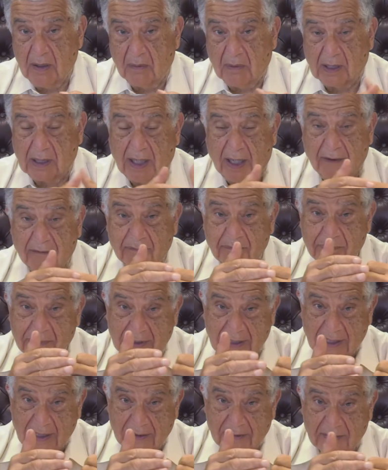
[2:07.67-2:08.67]
we'll have
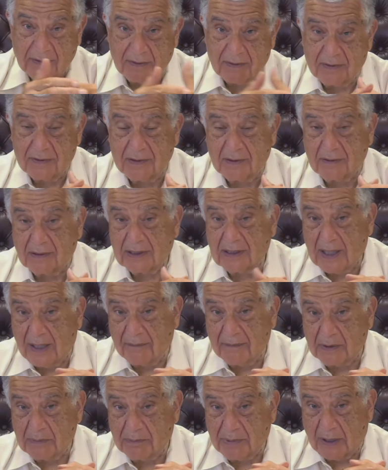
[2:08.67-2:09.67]
planters or
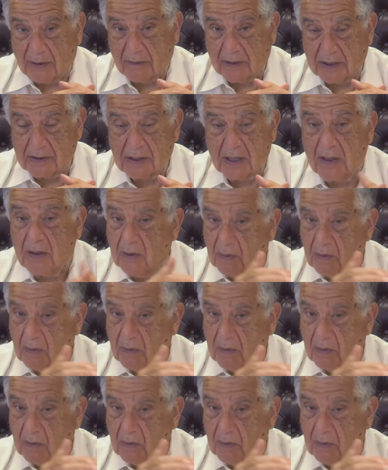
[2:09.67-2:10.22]
covered barriers.